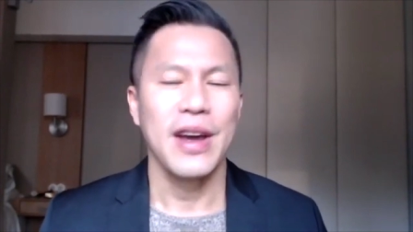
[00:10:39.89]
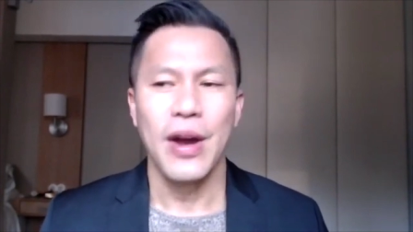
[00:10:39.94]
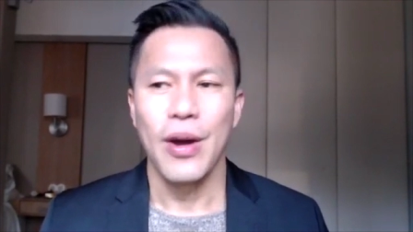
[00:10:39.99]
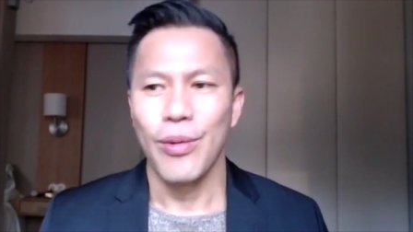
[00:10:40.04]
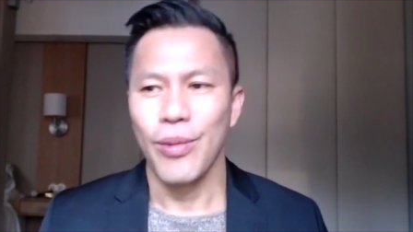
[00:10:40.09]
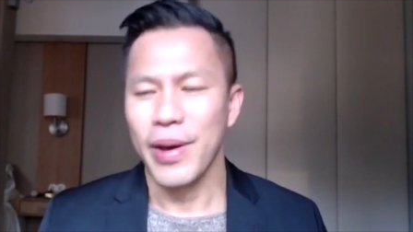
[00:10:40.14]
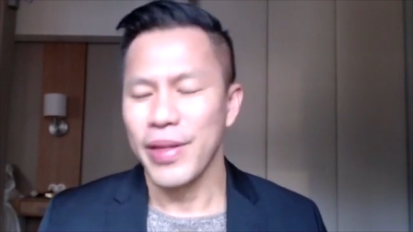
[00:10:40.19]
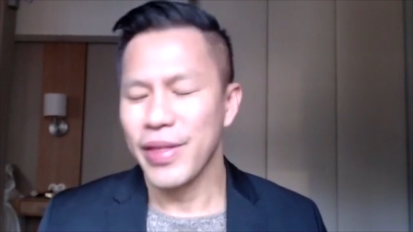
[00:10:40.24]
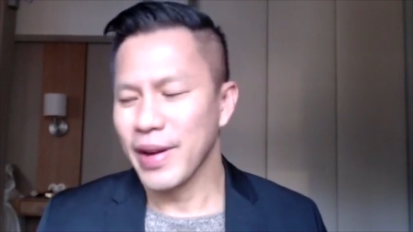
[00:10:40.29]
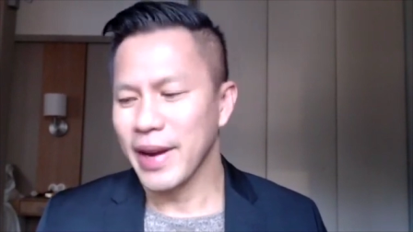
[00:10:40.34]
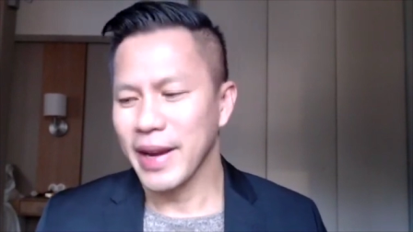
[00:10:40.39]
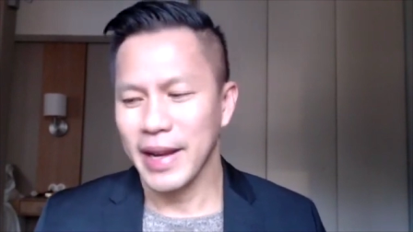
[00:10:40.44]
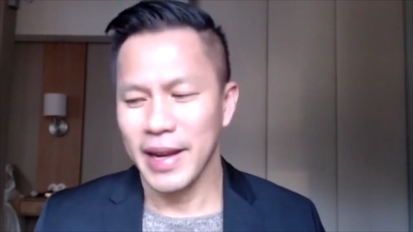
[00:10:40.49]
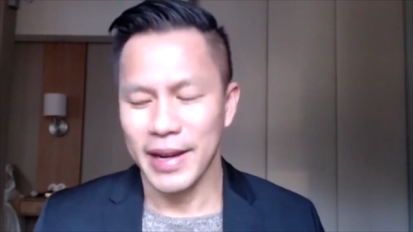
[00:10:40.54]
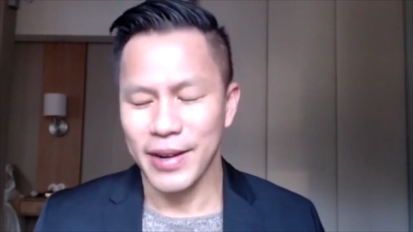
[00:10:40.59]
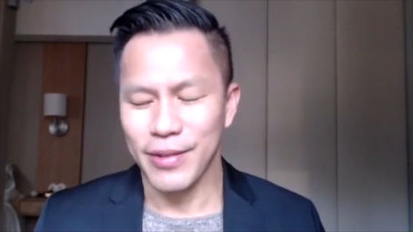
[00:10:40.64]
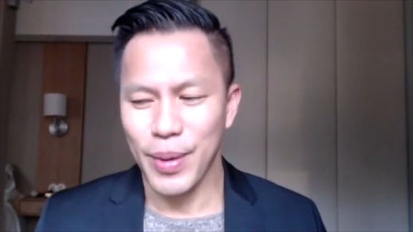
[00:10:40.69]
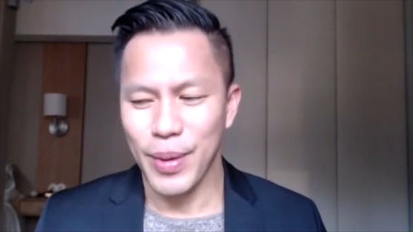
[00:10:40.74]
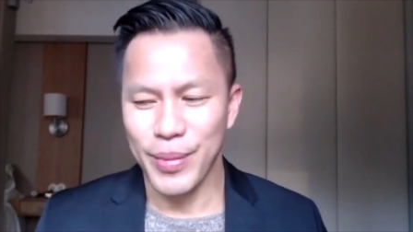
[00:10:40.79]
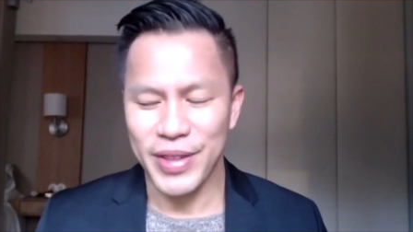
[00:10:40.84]
whether, I don't
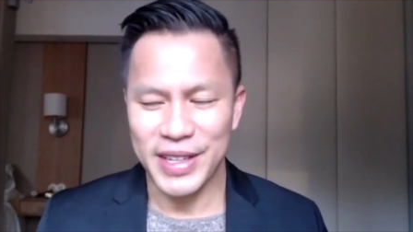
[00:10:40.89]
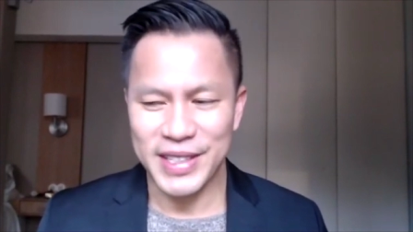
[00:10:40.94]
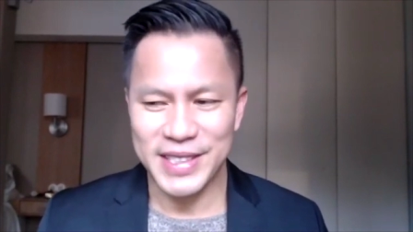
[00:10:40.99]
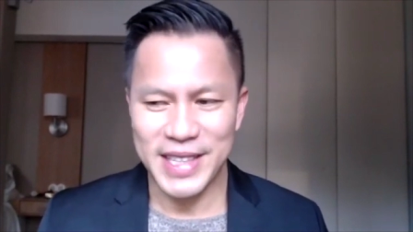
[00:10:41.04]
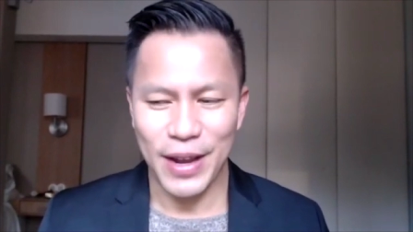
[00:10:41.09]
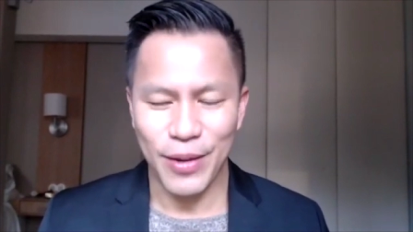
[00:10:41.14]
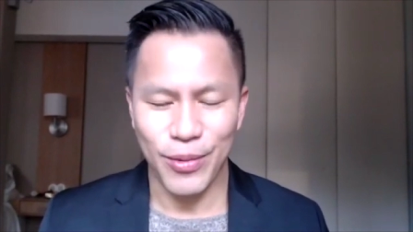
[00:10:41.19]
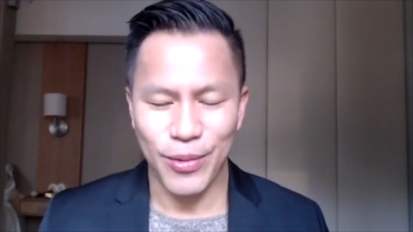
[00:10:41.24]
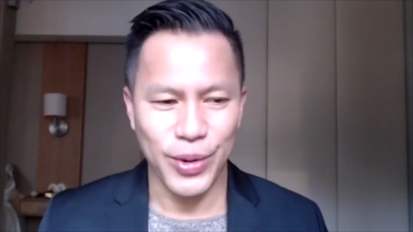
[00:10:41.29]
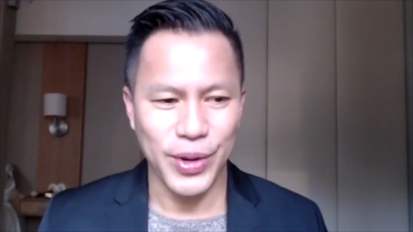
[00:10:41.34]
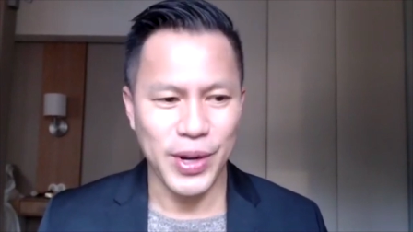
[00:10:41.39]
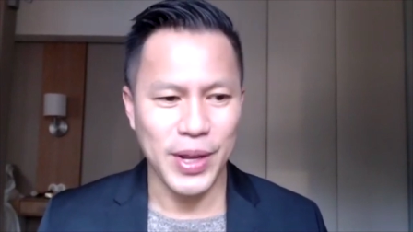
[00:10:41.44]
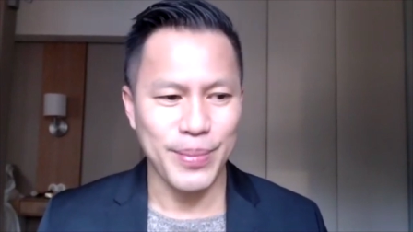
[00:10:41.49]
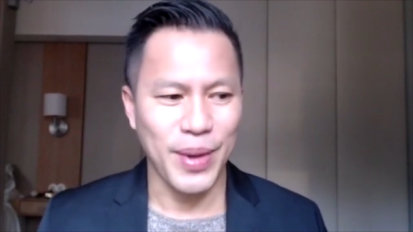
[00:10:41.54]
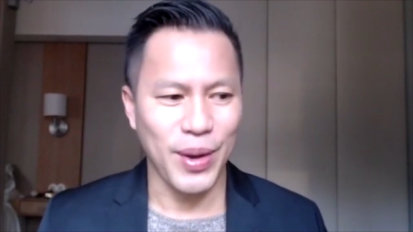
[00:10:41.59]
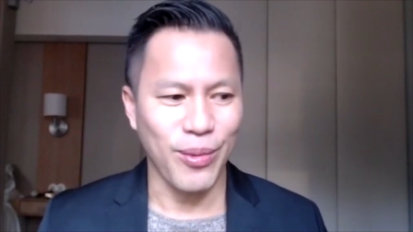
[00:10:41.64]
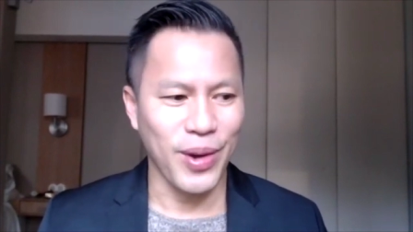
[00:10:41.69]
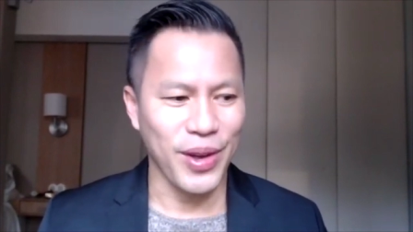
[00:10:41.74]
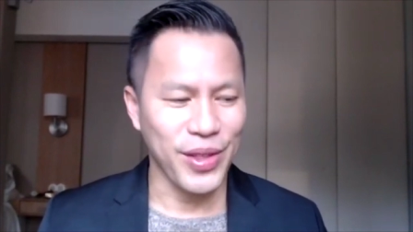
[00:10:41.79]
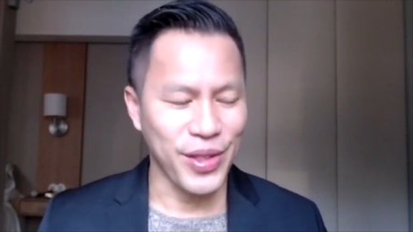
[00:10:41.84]
remember the exact wording,
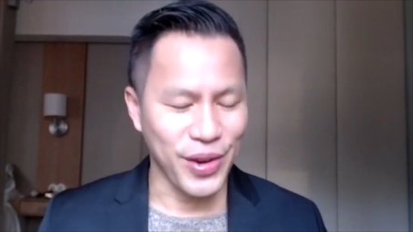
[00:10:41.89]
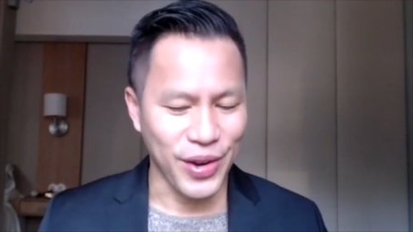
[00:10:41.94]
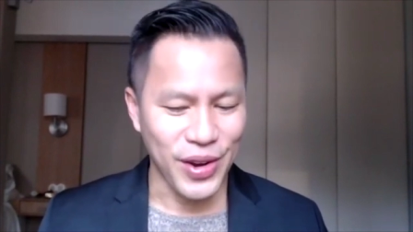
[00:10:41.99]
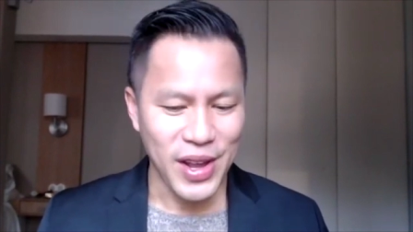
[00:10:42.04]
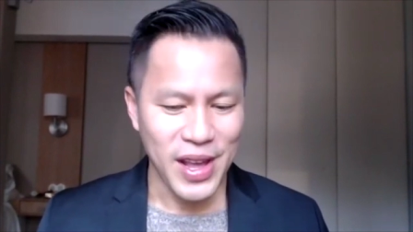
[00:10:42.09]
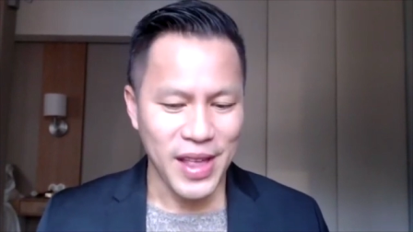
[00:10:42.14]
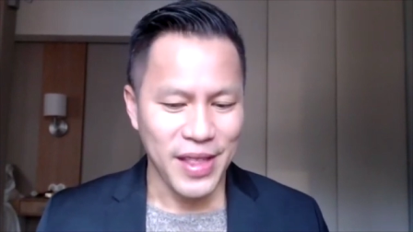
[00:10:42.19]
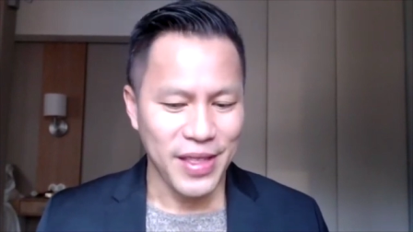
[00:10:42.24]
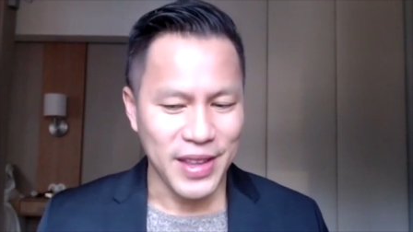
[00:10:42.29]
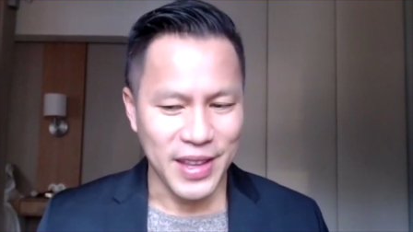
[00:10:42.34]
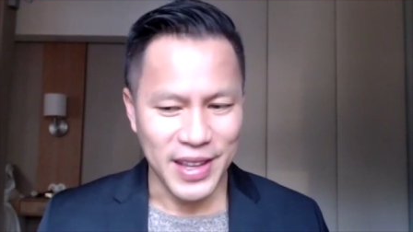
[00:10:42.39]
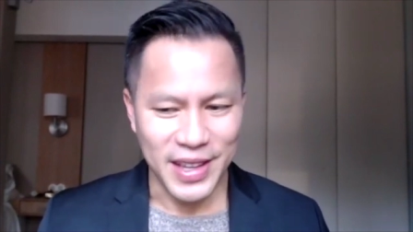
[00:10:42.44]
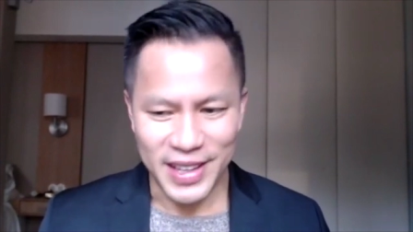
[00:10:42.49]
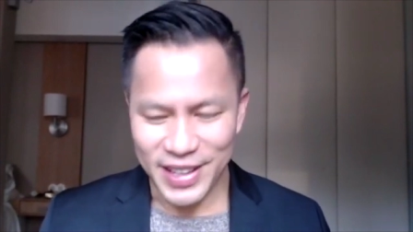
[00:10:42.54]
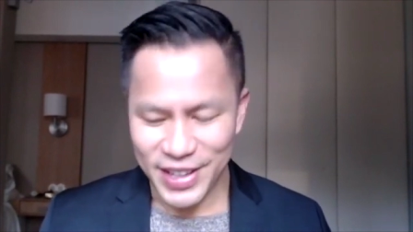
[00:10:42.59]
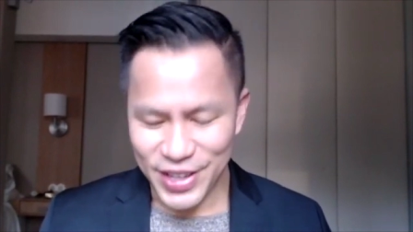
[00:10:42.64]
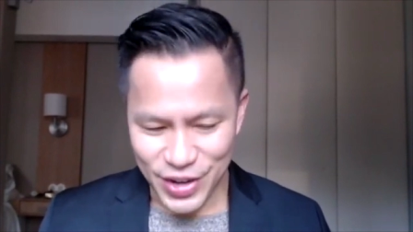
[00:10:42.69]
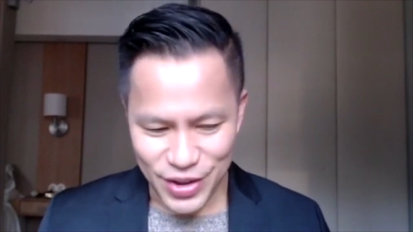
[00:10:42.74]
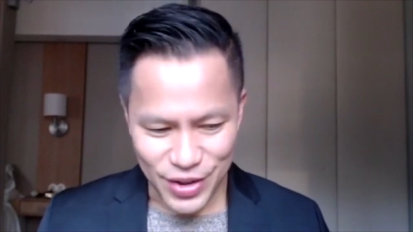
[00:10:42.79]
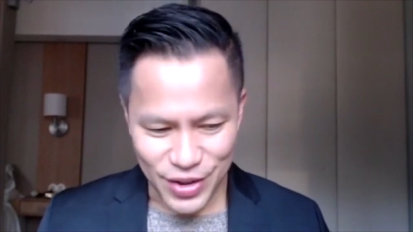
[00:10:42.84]
but whether
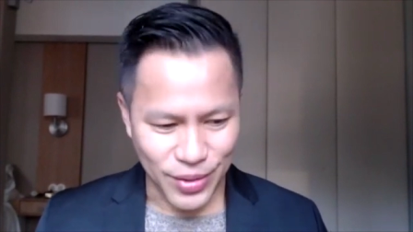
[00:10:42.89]
the,